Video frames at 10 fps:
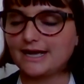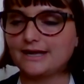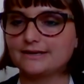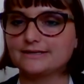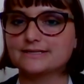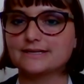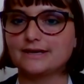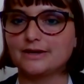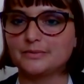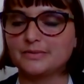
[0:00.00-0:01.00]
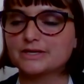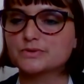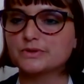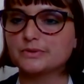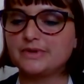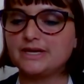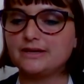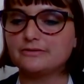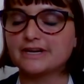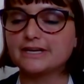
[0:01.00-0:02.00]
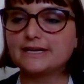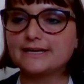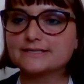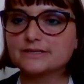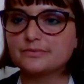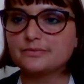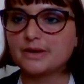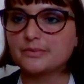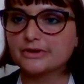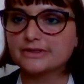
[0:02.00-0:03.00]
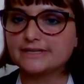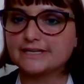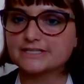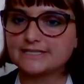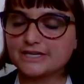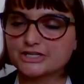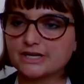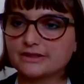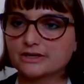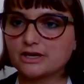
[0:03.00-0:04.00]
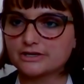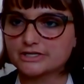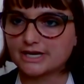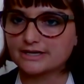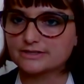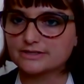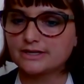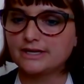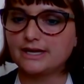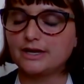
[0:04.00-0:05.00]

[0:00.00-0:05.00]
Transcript: And it will be regulated by both the legislation and the contract